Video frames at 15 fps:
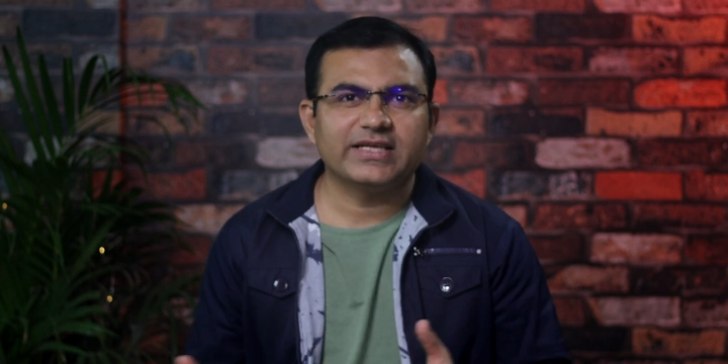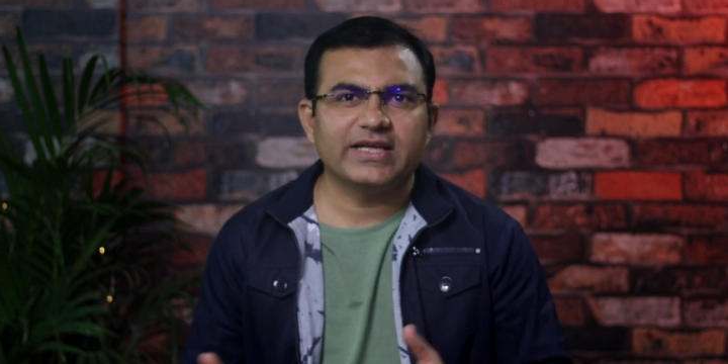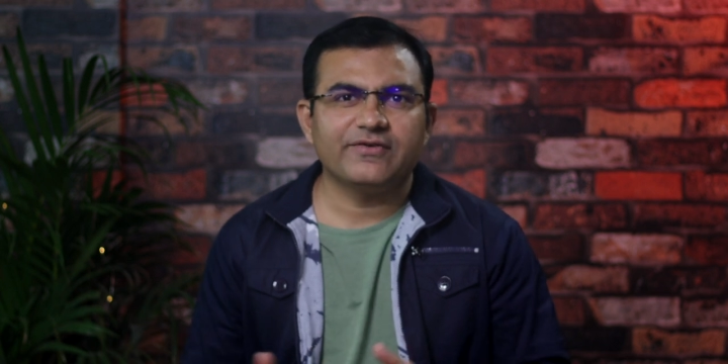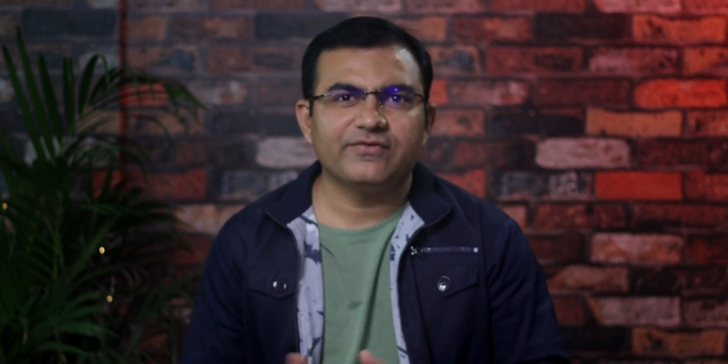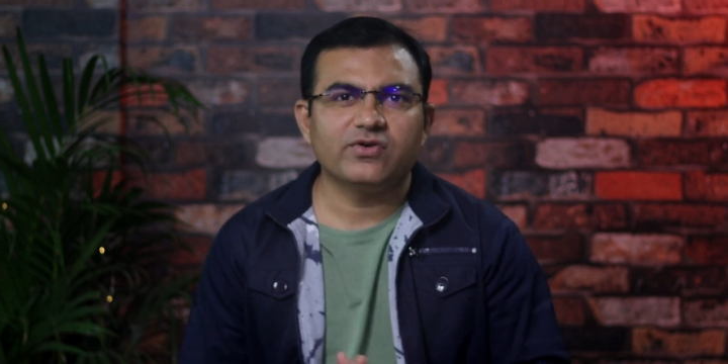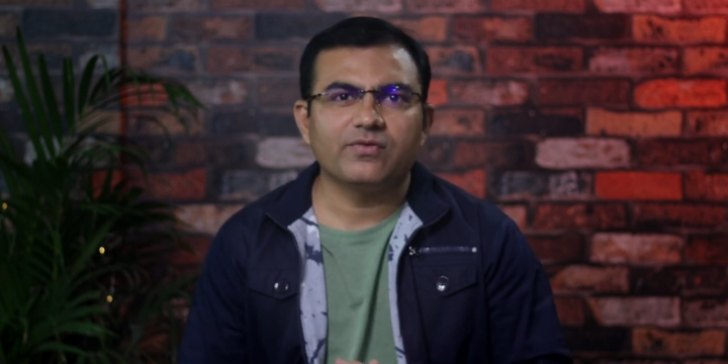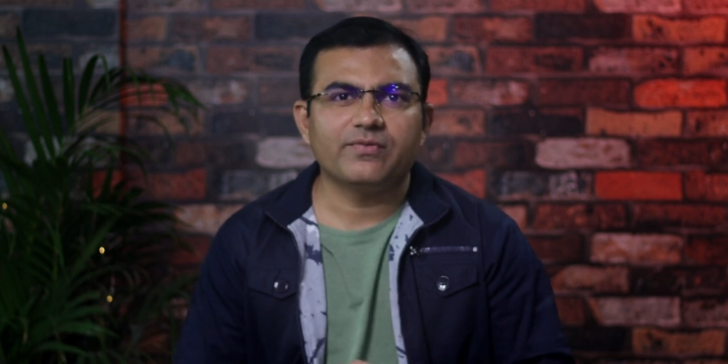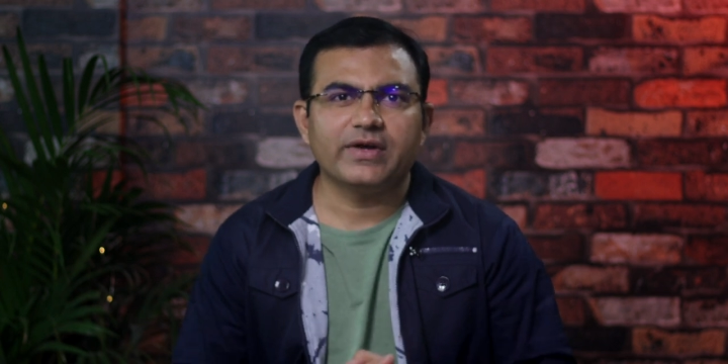
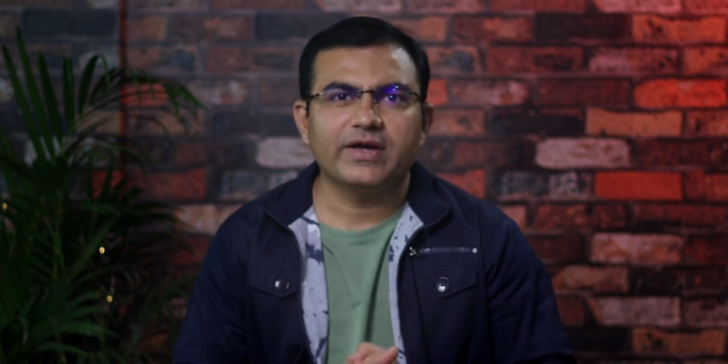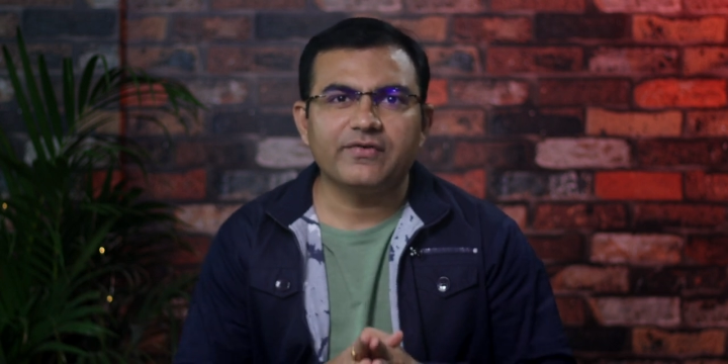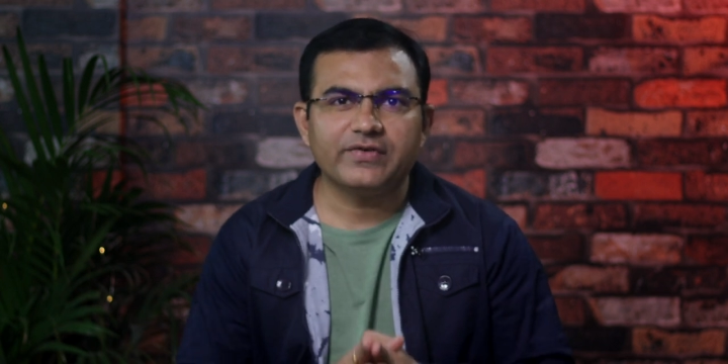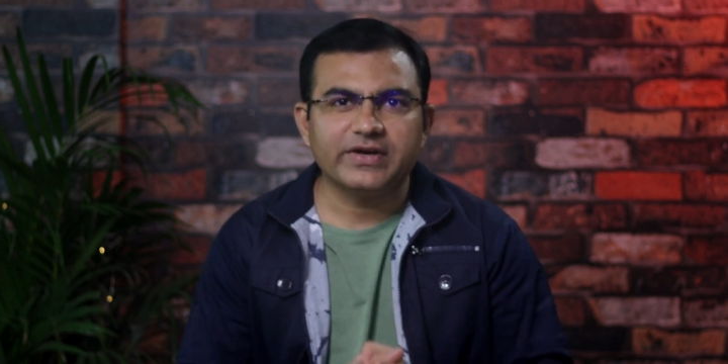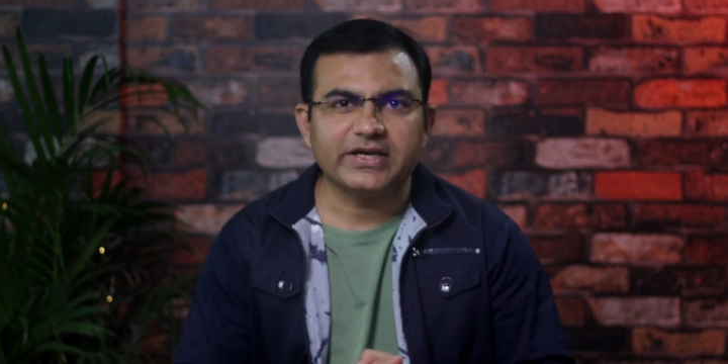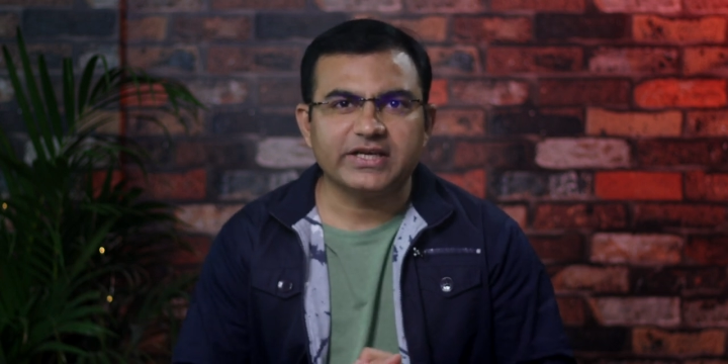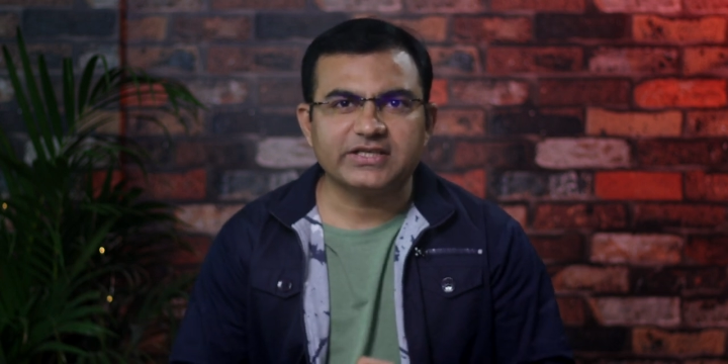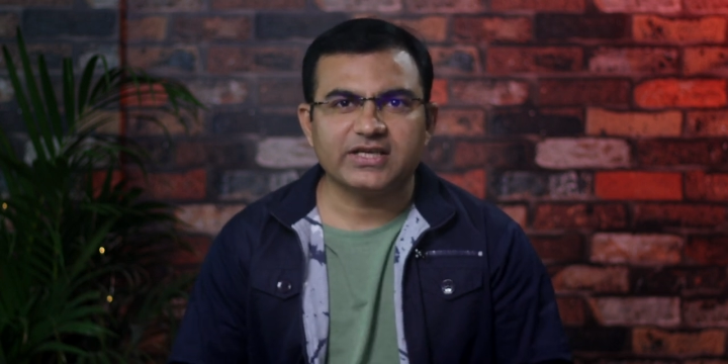save your
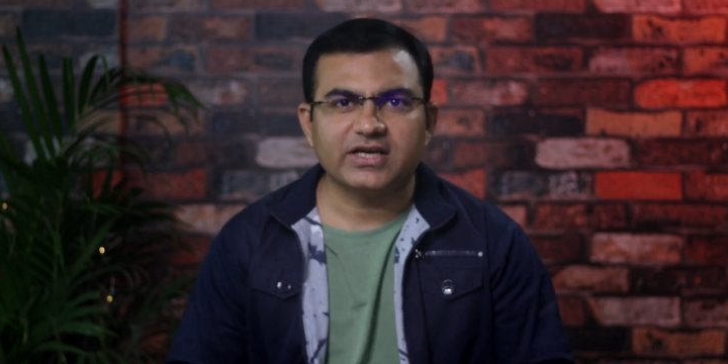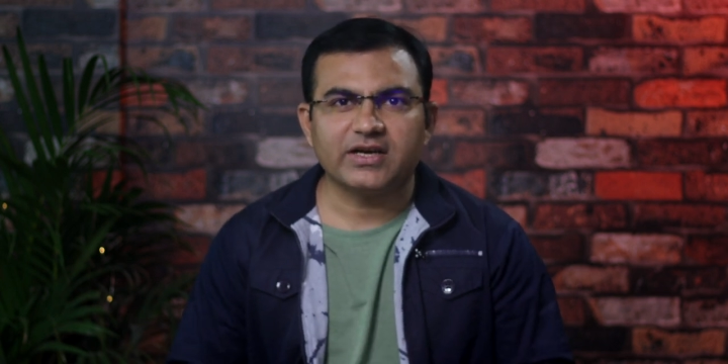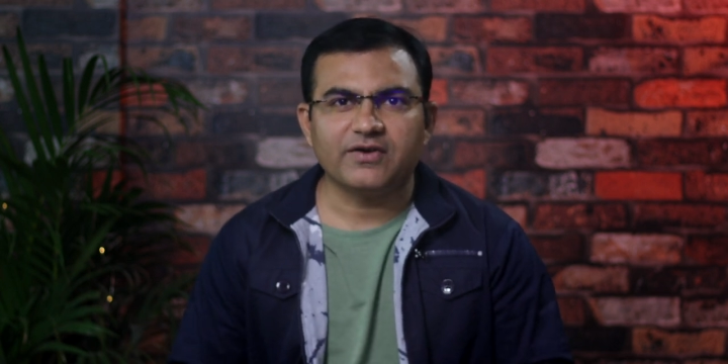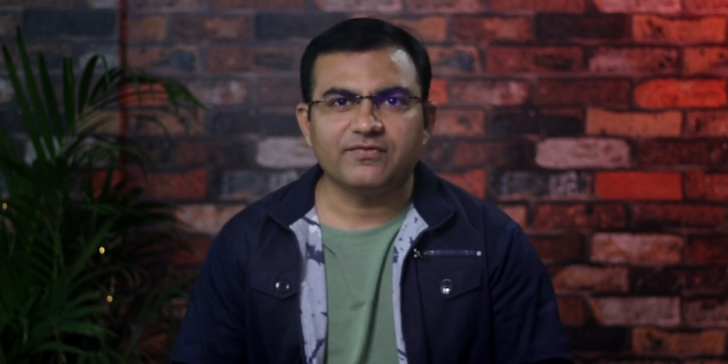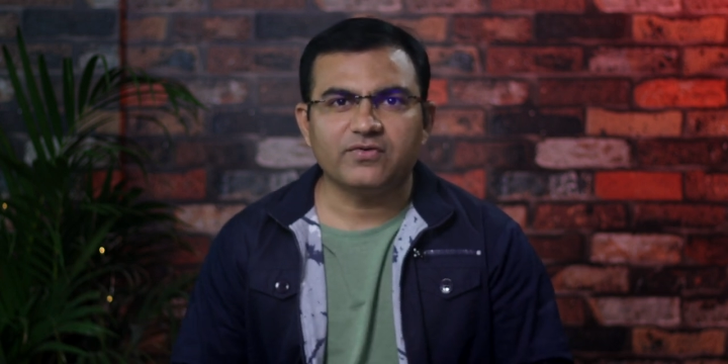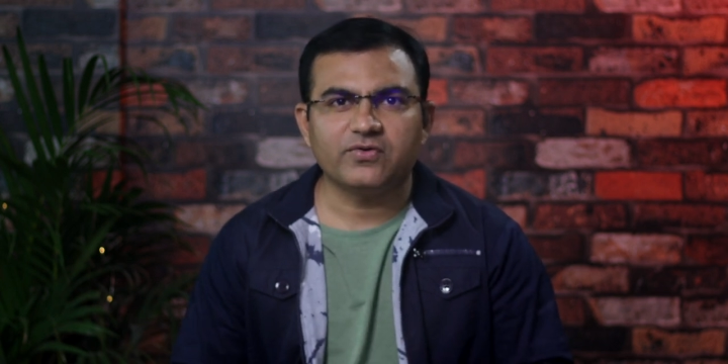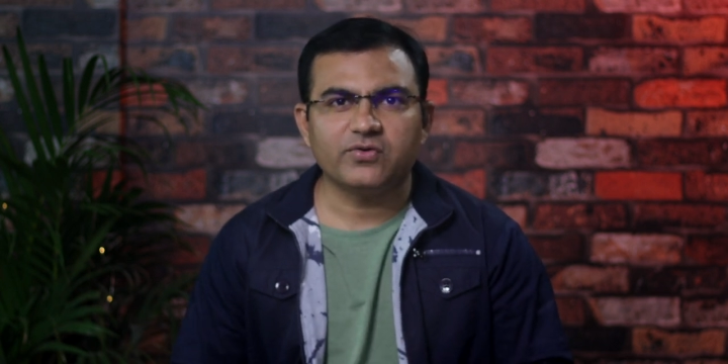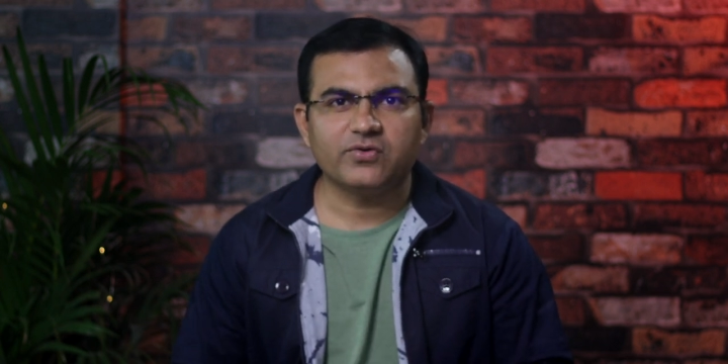favorite
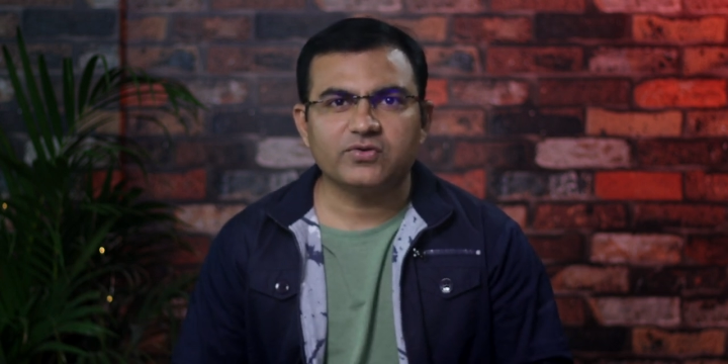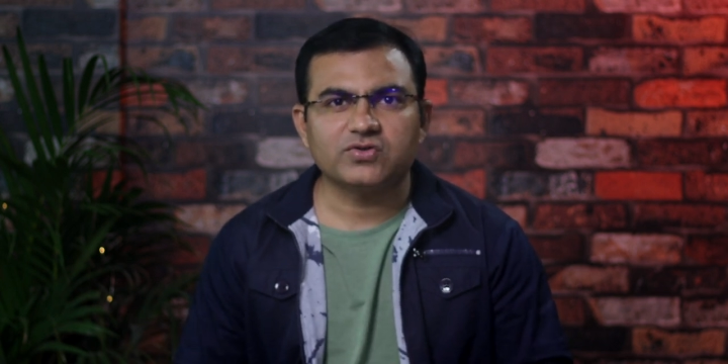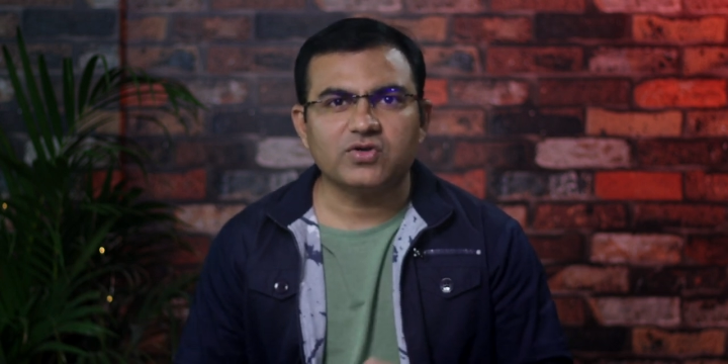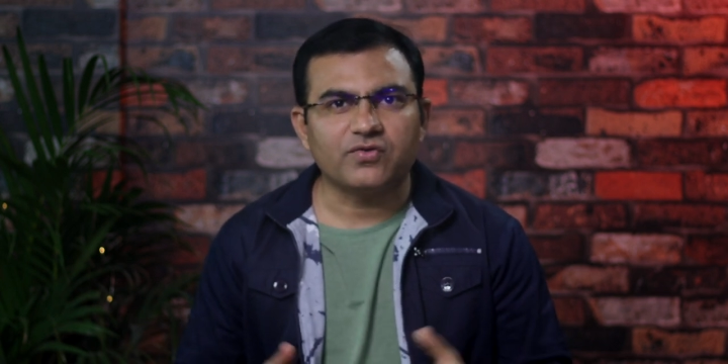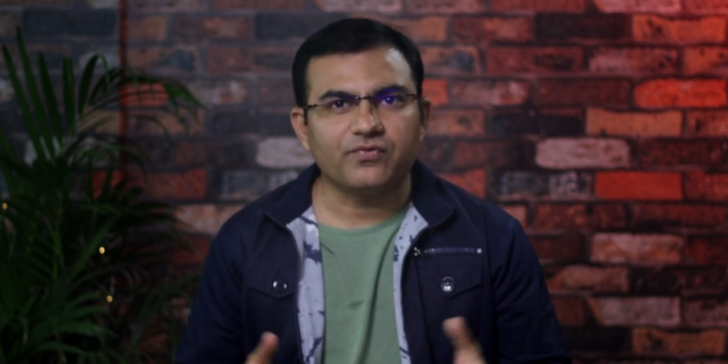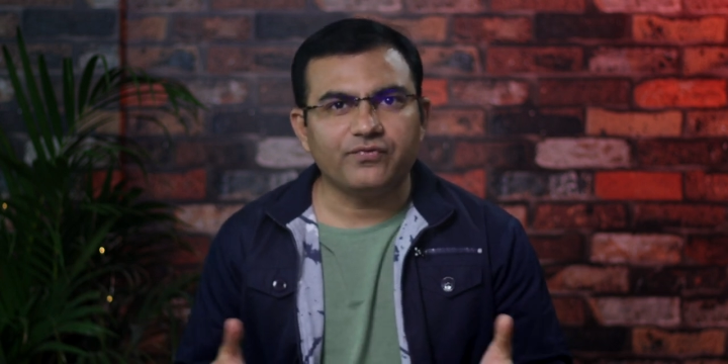Instagram photos or